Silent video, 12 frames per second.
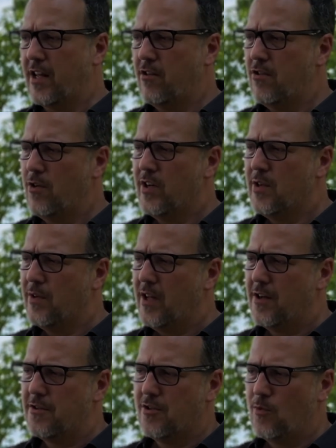I don't know anyone
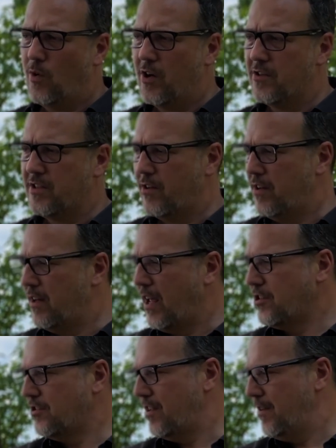else who wanders out, and
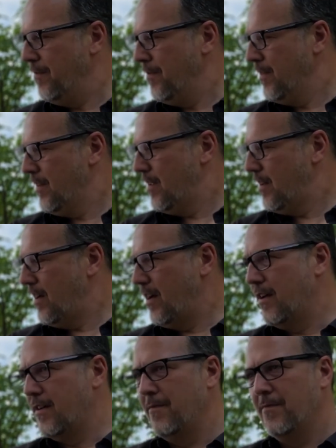actually,
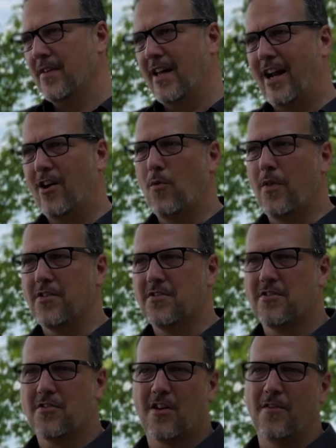I don't know what this
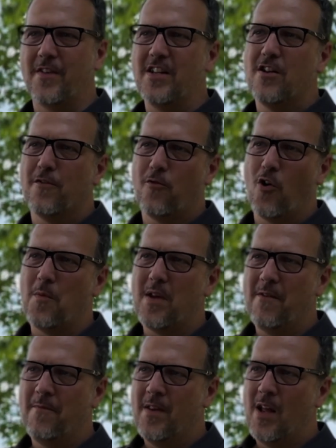is convenient for
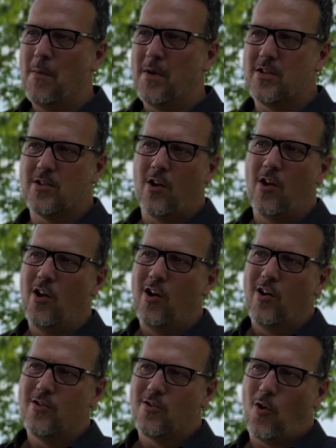me, but there's
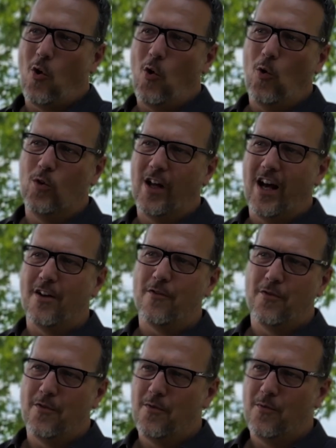a whole lot of
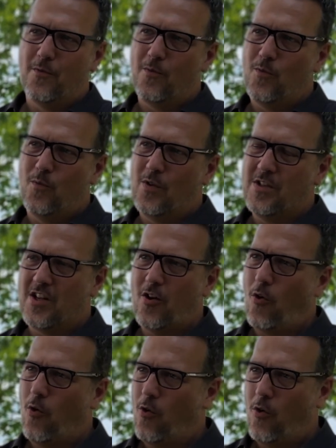
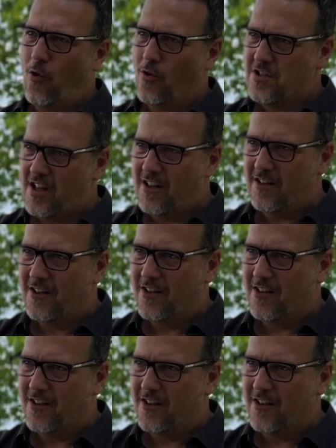horsetail?